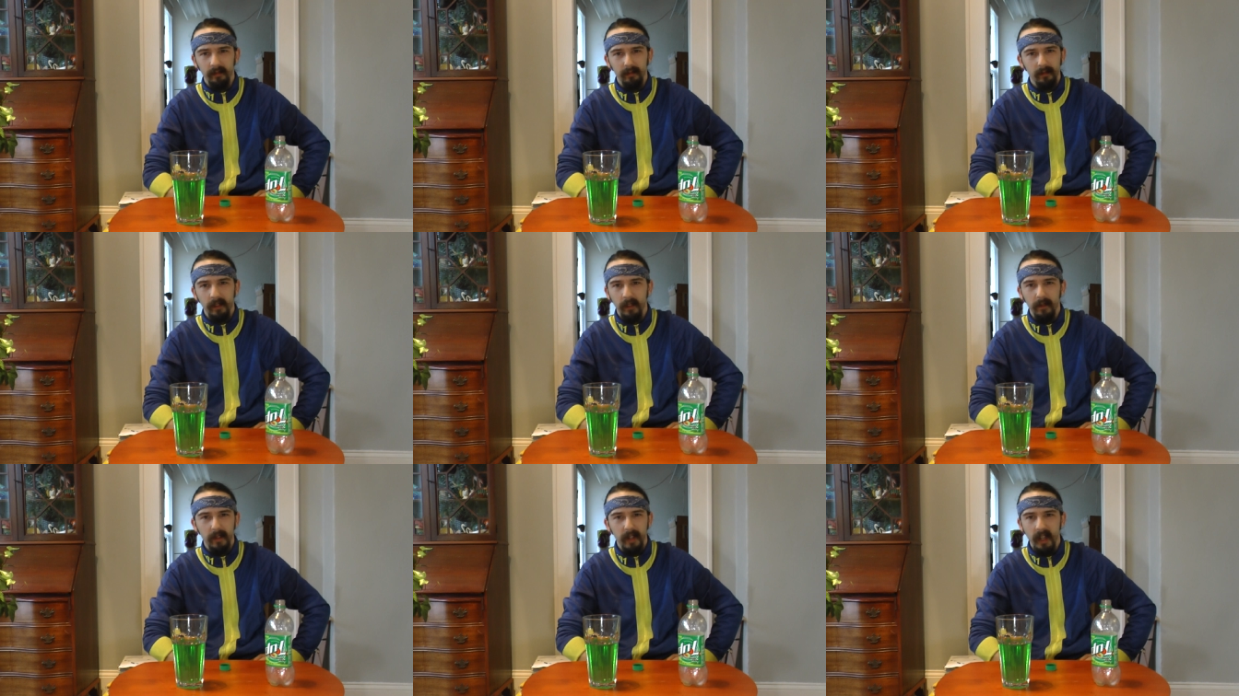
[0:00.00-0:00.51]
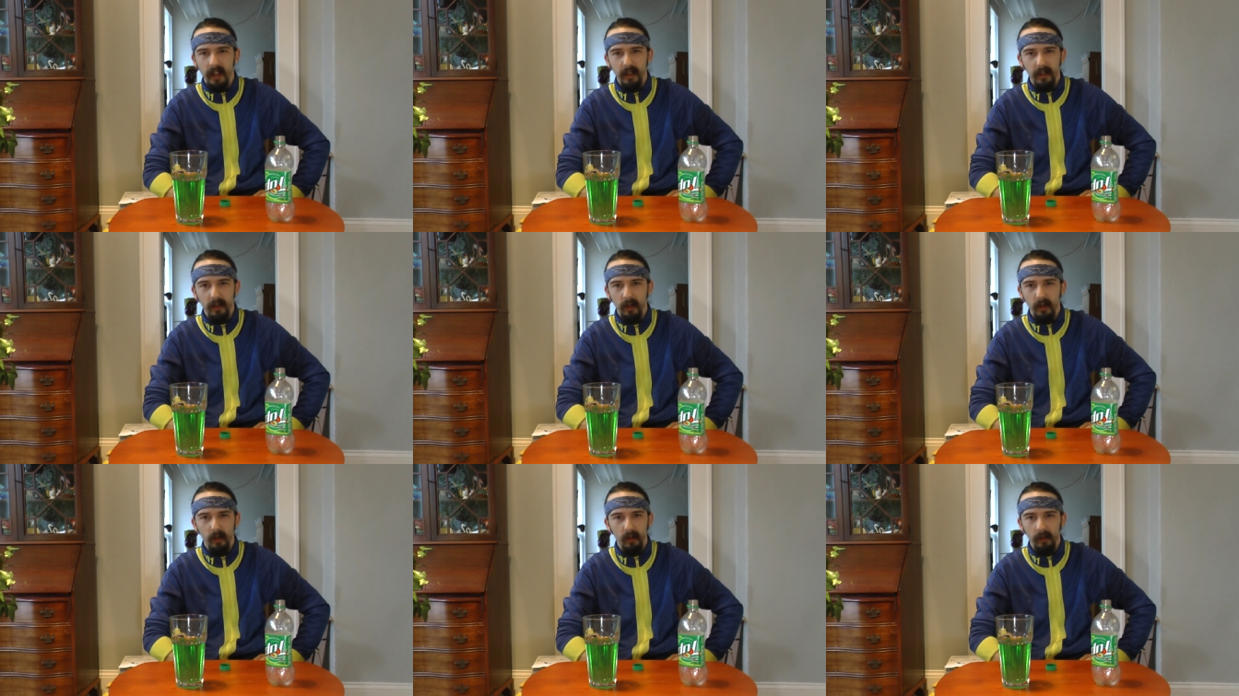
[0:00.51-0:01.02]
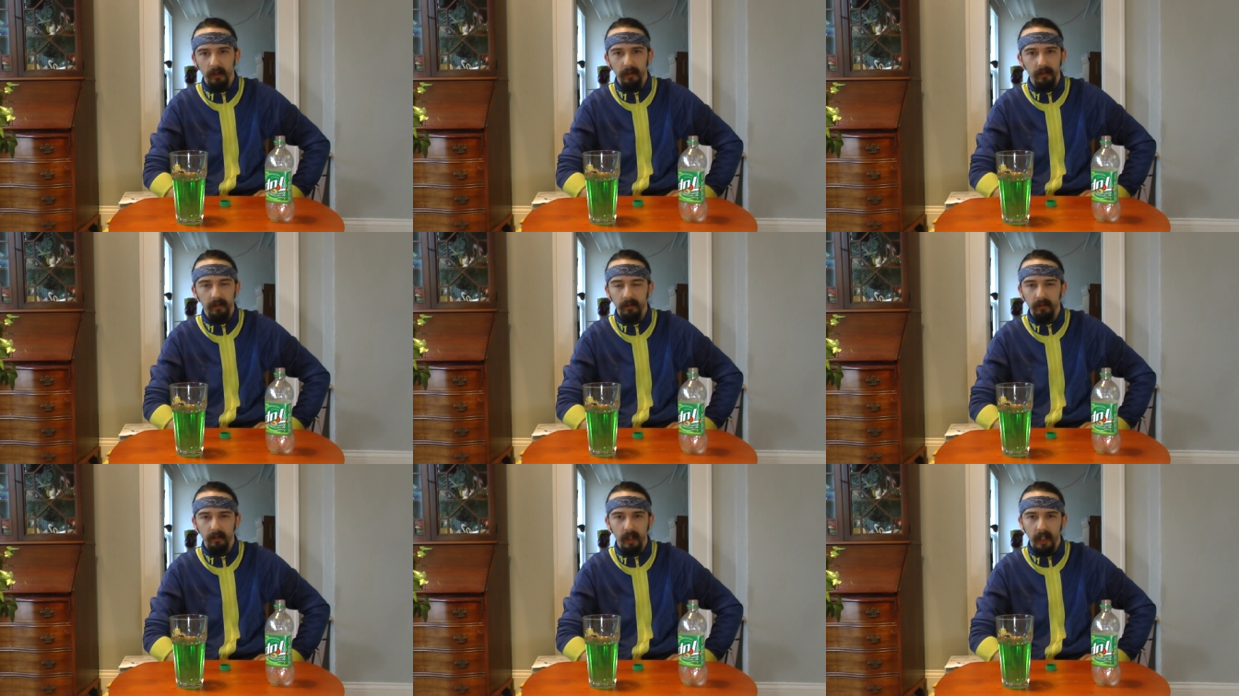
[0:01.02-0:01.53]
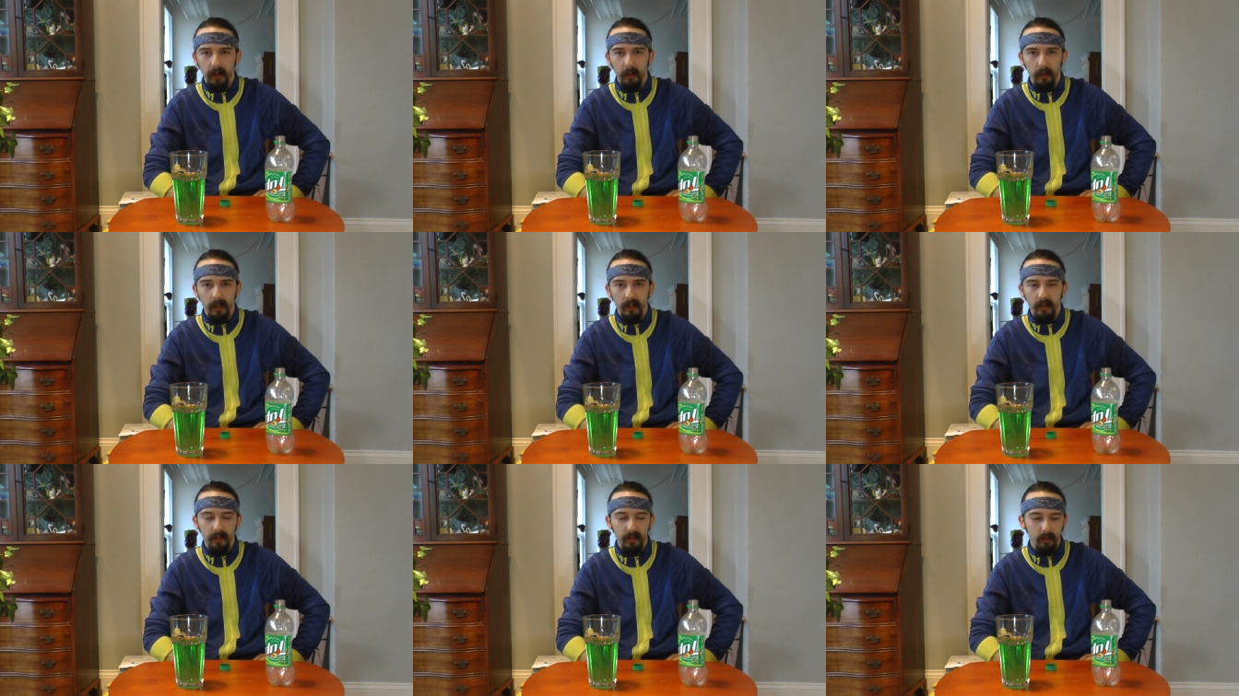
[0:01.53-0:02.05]
15-year-old
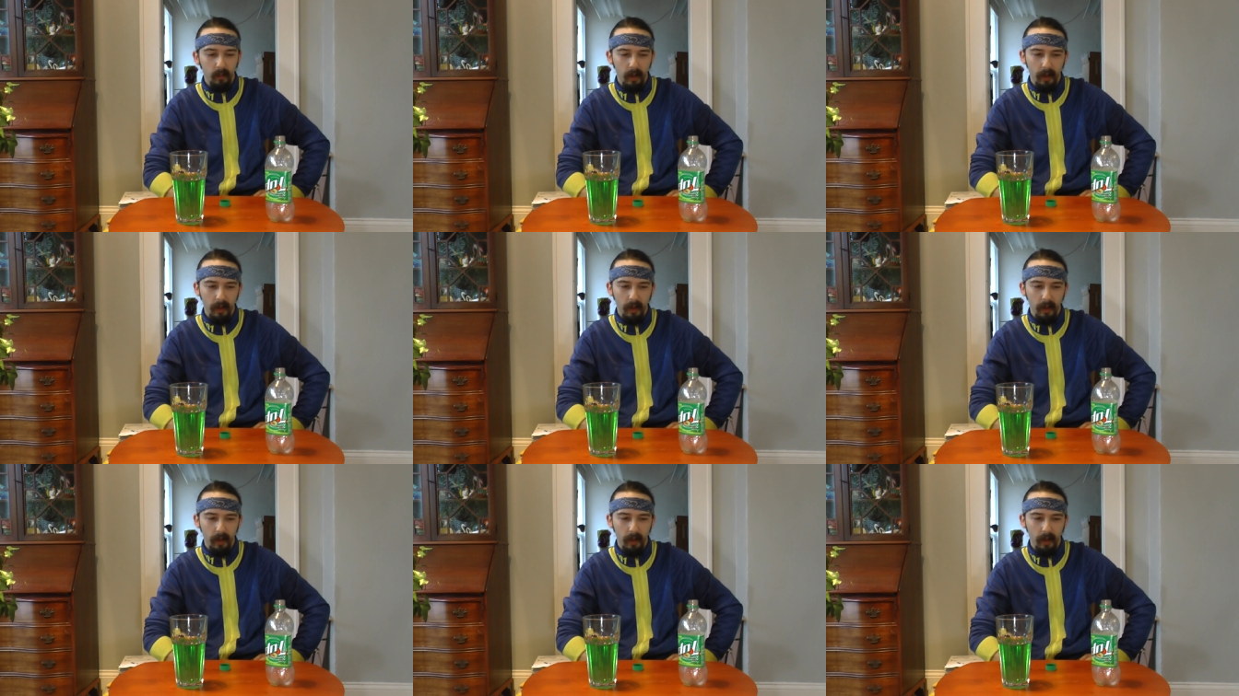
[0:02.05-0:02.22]
liquids,